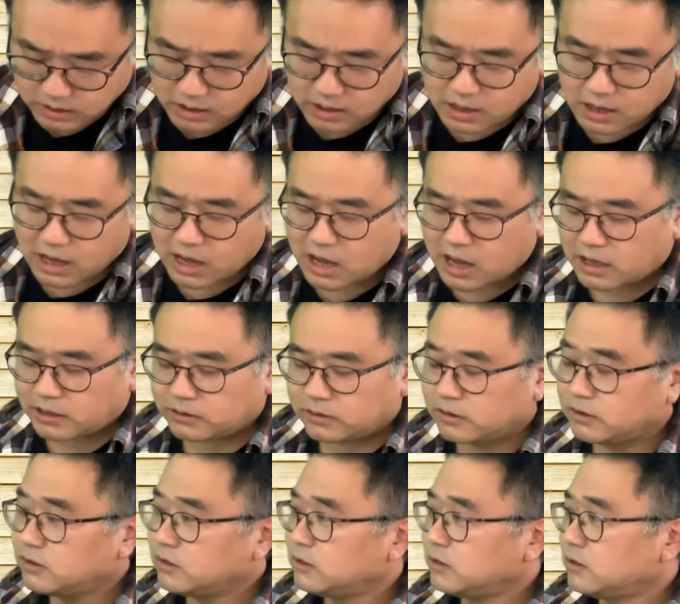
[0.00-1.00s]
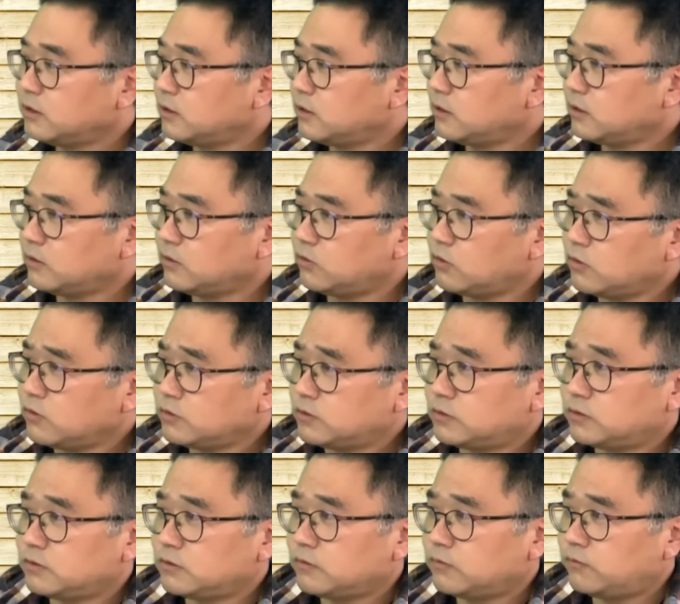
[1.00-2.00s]
And those
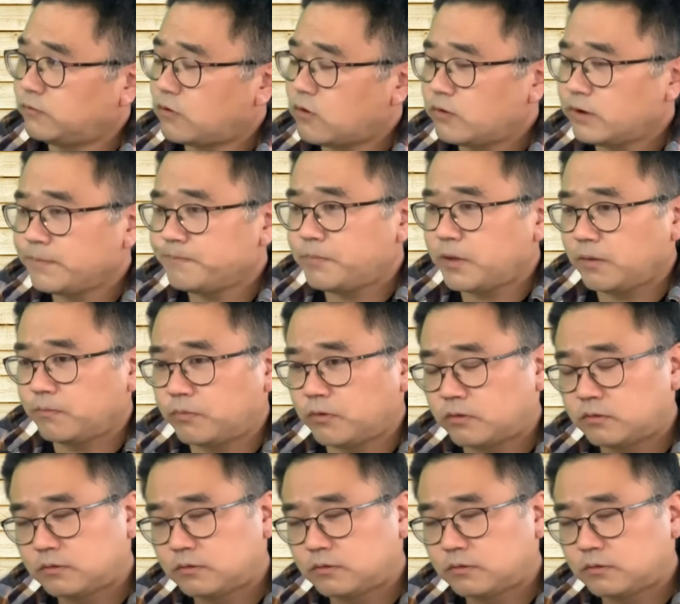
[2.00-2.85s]
foreign people